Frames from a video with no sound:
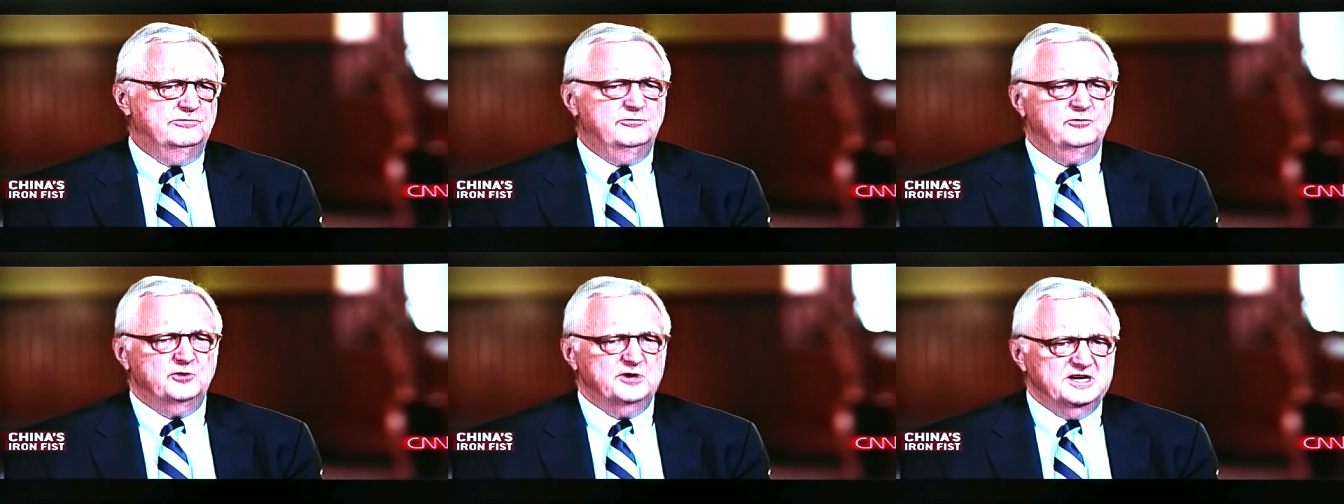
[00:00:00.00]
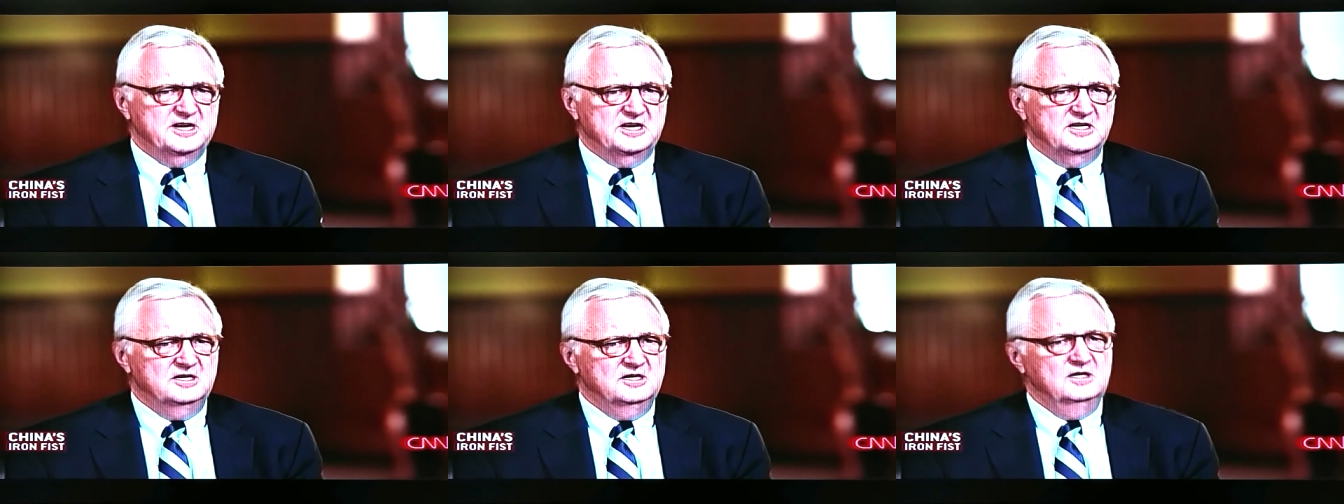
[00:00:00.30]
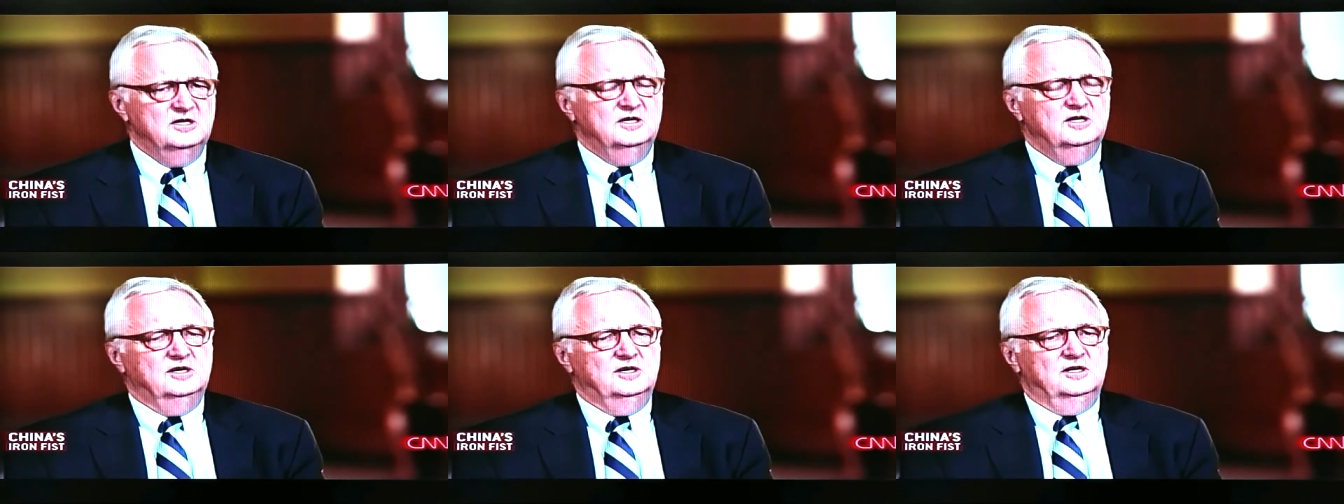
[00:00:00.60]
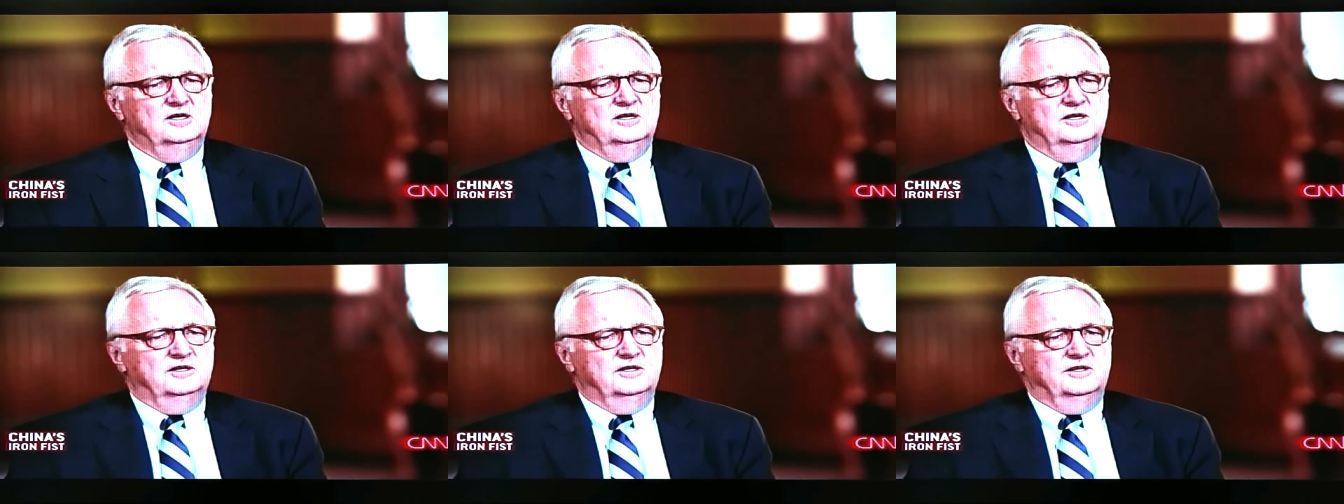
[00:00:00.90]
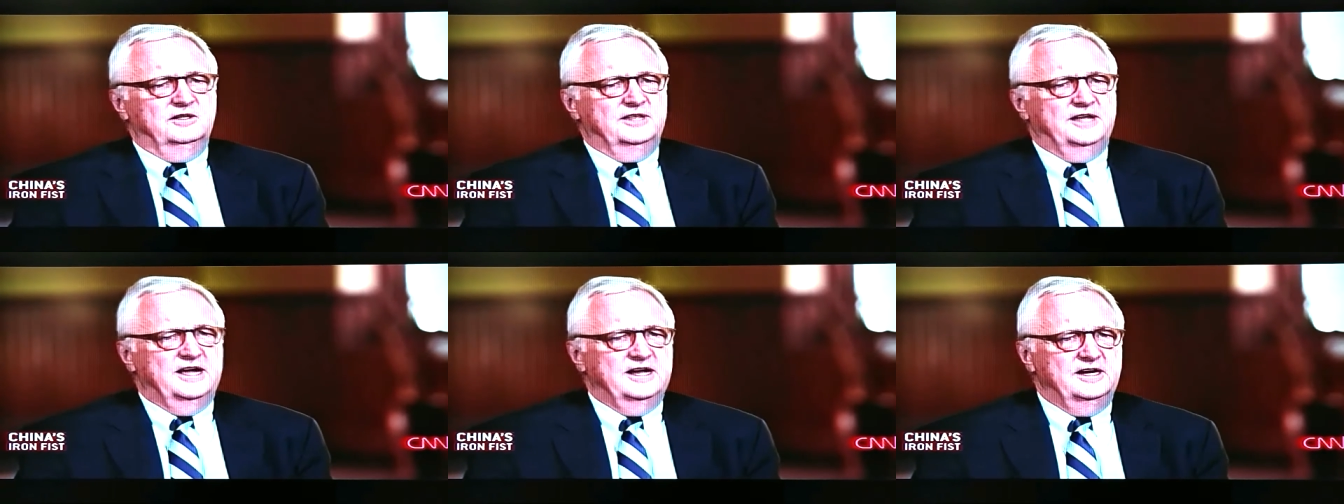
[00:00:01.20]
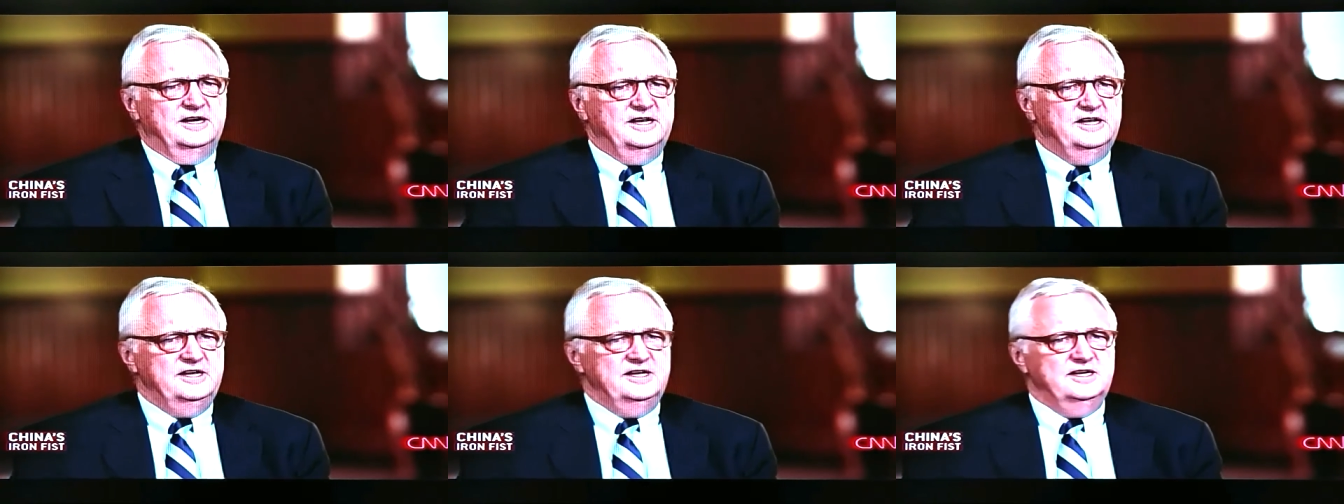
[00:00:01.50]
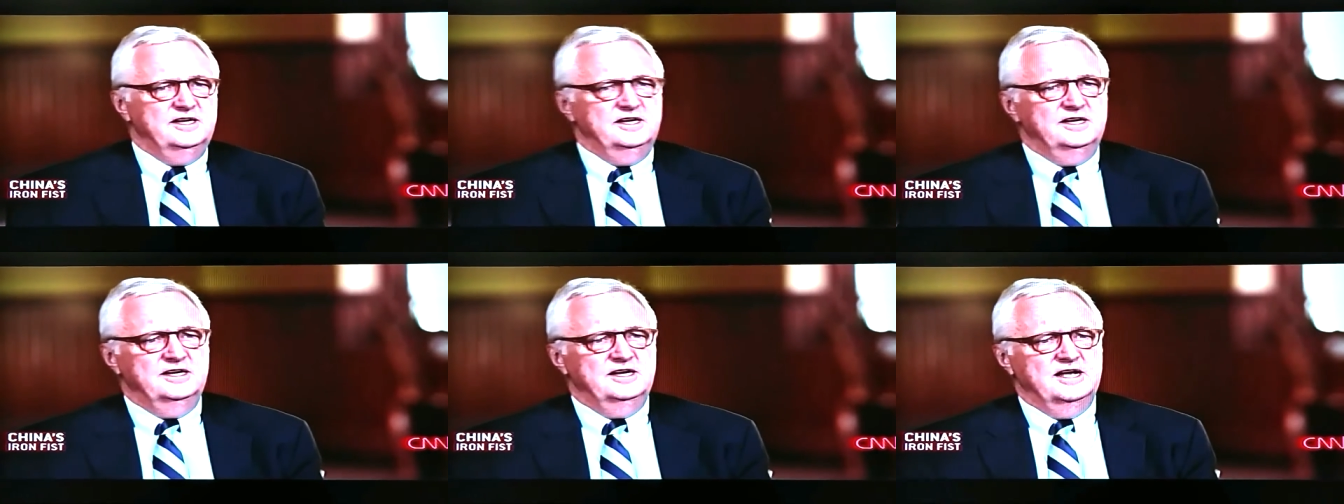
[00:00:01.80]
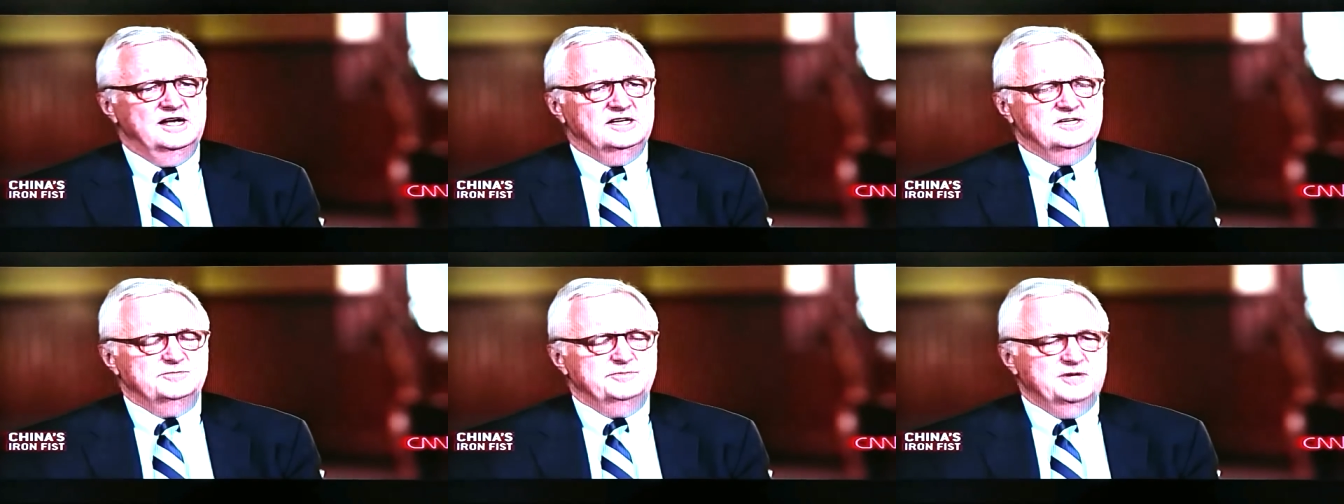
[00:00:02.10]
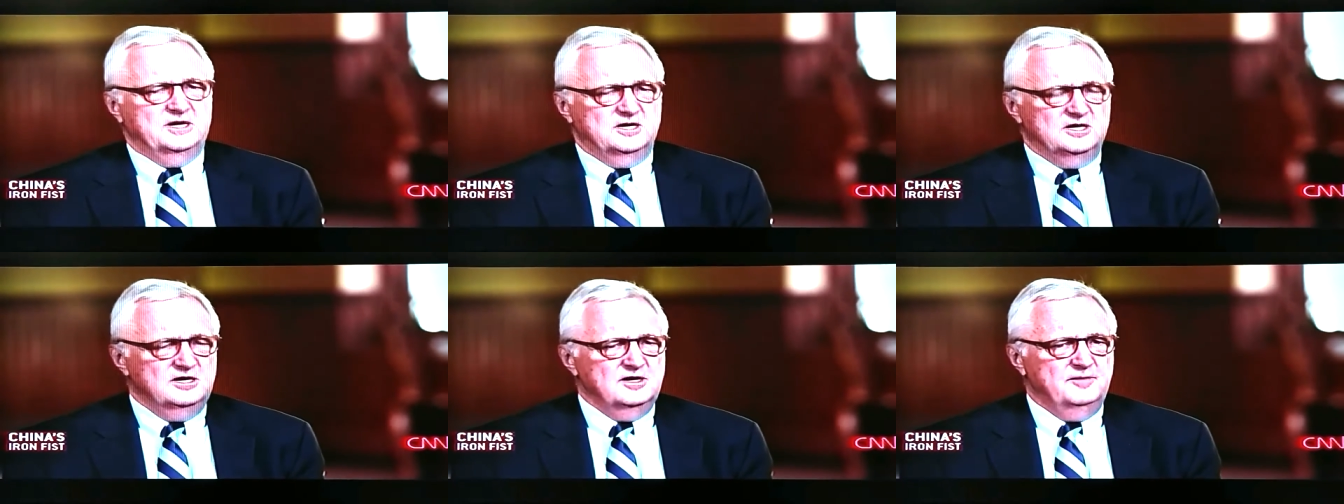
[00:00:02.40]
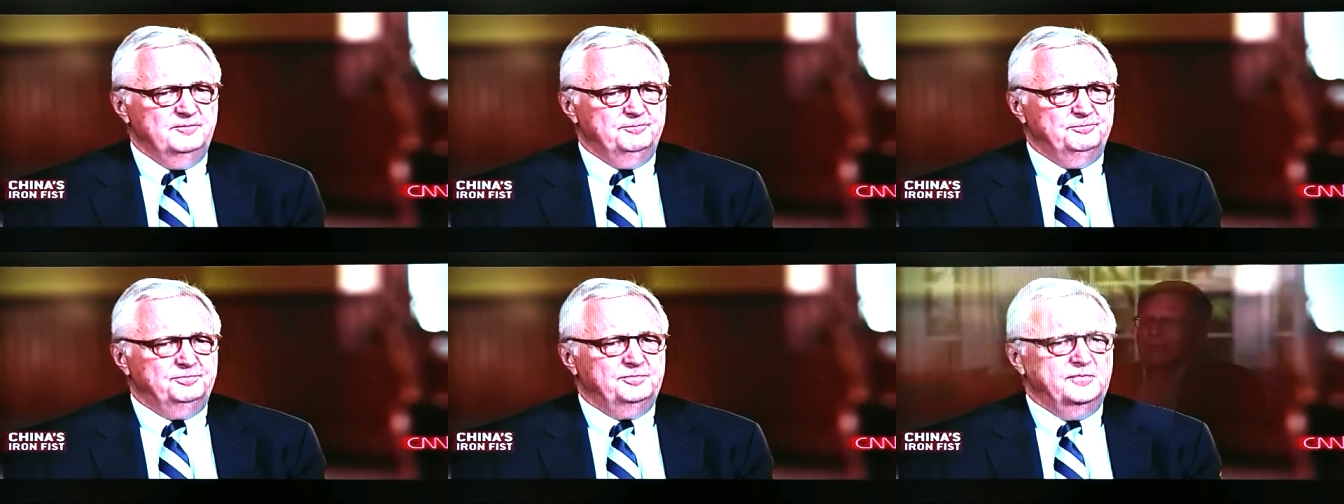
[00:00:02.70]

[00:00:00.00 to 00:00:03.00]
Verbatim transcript: freak that he has become.